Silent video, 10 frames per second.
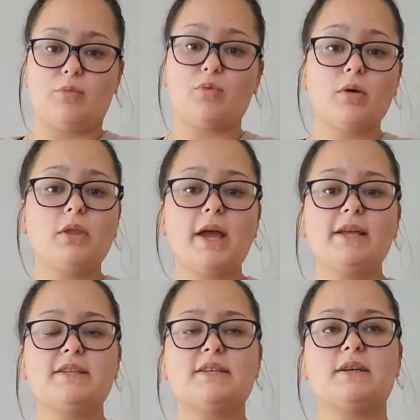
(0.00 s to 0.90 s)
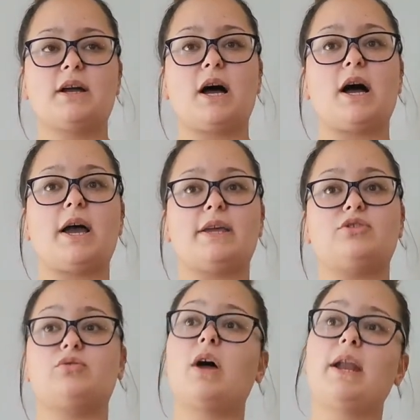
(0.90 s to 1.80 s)
grow light. I
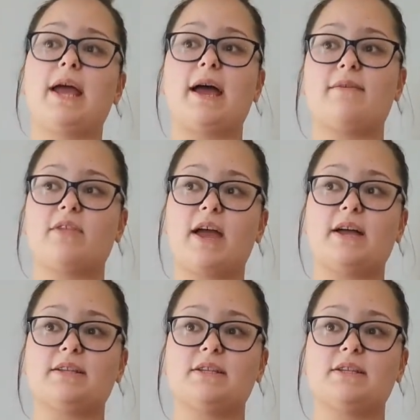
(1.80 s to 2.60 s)
do not have that